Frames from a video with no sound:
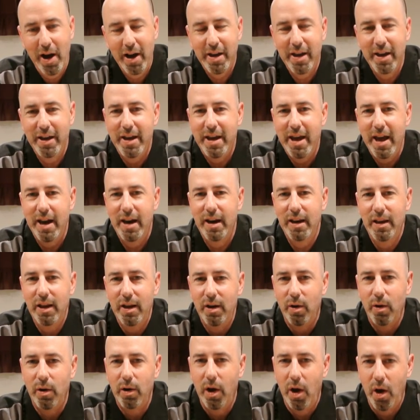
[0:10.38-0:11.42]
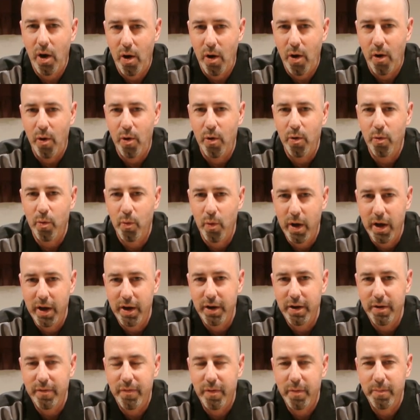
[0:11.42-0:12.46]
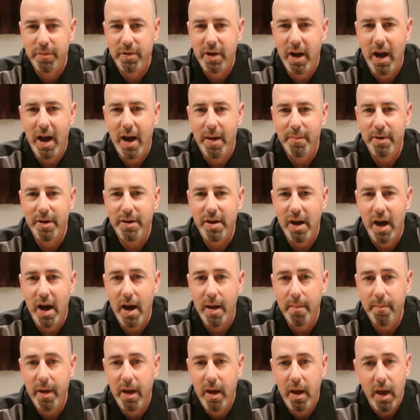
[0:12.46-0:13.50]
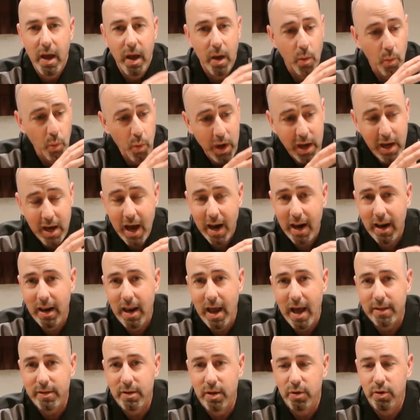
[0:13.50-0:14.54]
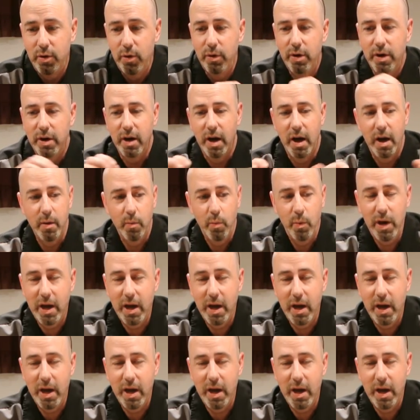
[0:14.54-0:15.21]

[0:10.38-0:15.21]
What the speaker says: I can get a little long-winded from time to time, and we got a lot to do tonight.